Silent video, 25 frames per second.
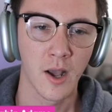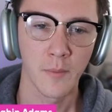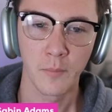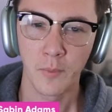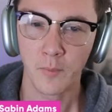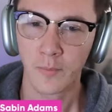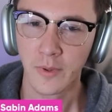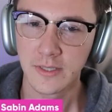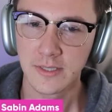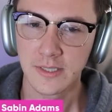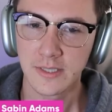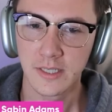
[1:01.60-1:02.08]

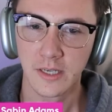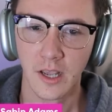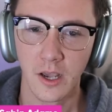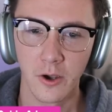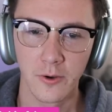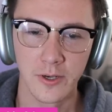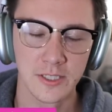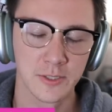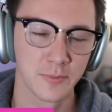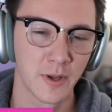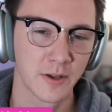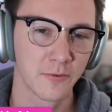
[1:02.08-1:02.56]
months ago
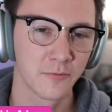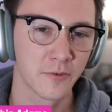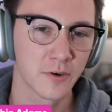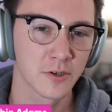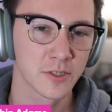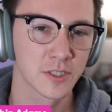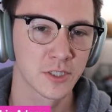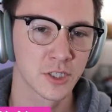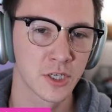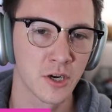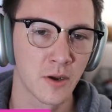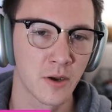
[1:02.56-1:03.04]
as my
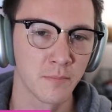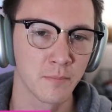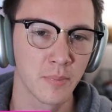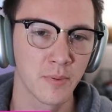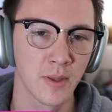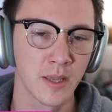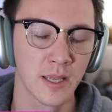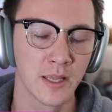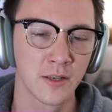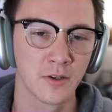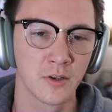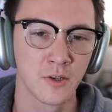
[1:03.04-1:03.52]
first jump
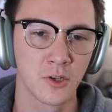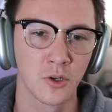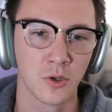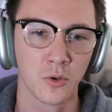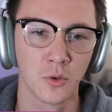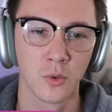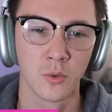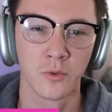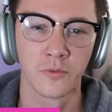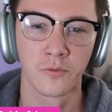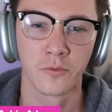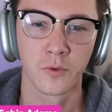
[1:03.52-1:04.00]

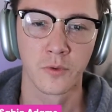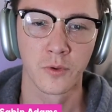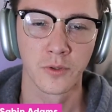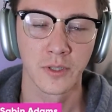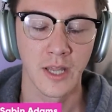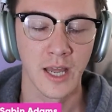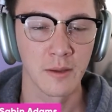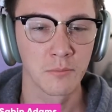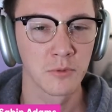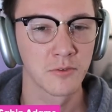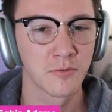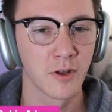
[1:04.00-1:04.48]
into
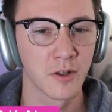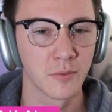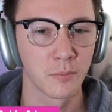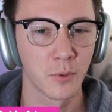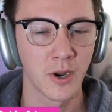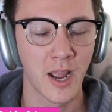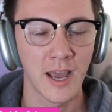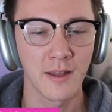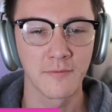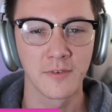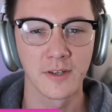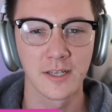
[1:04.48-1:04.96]
full-time developer
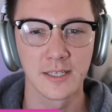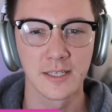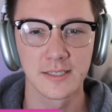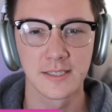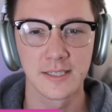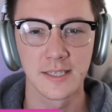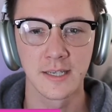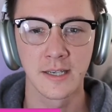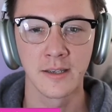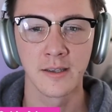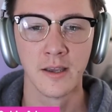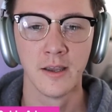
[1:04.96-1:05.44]

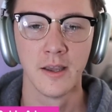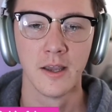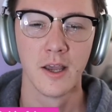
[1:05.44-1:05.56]
advocacy.